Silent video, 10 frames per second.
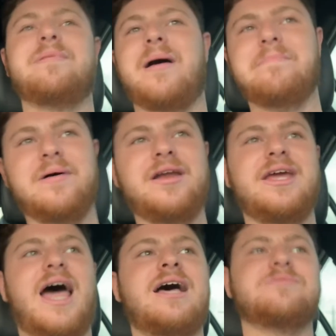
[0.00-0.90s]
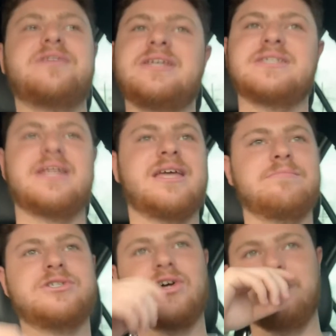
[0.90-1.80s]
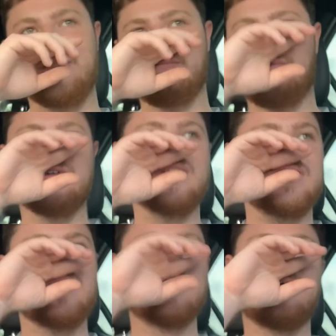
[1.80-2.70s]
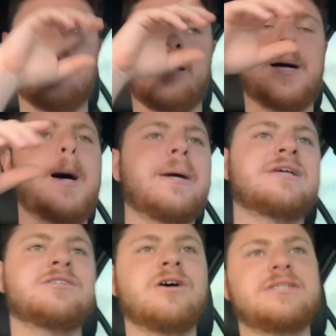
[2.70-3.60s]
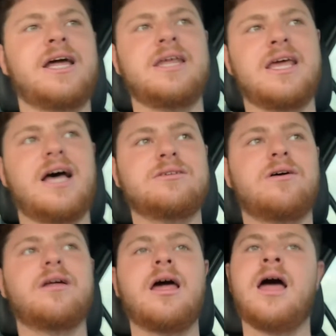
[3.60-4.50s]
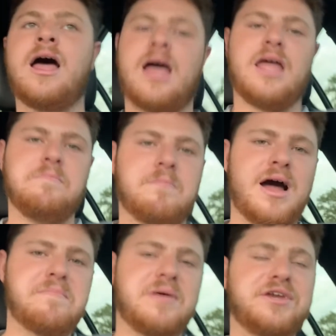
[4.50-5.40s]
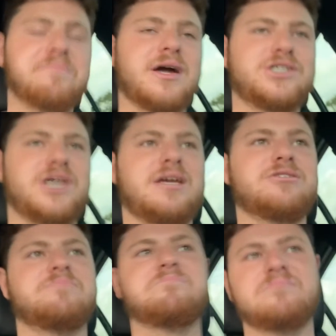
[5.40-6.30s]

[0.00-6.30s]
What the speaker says: But my buddy has one. He's gonna come show me the Borla exhaust that he has on. My opinion might change.